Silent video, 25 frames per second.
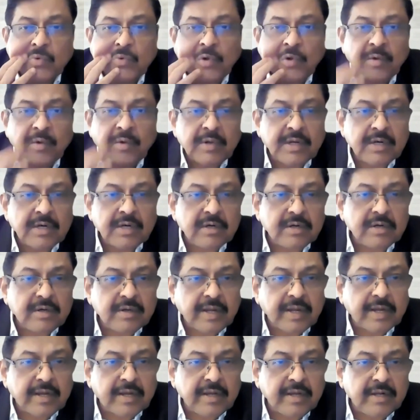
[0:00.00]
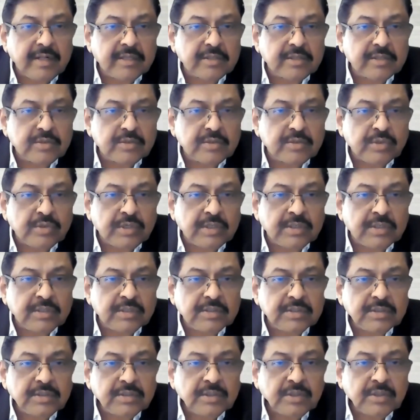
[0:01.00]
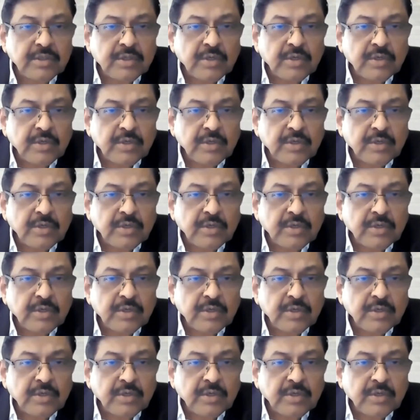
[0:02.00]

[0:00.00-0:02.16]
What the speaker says: to our technical students?